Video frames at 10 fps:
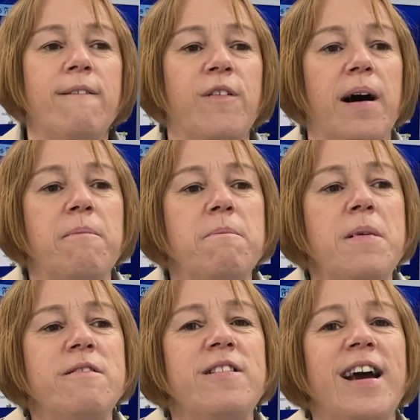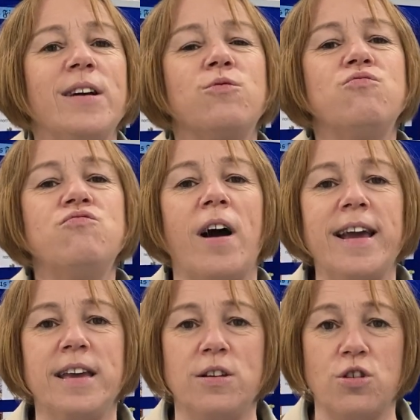for a myriad
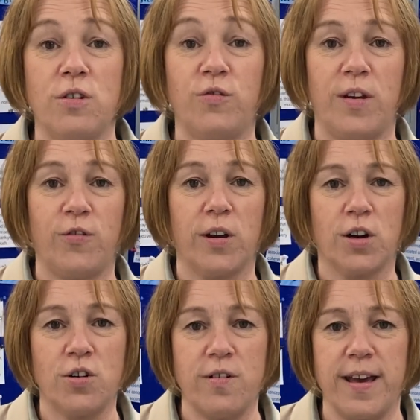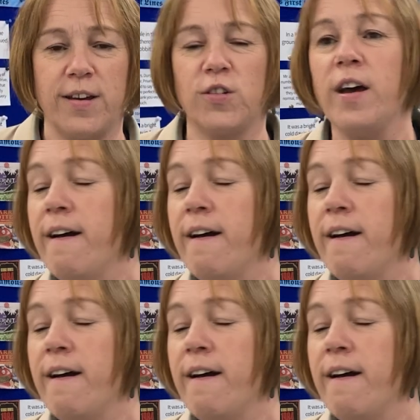range of different careers.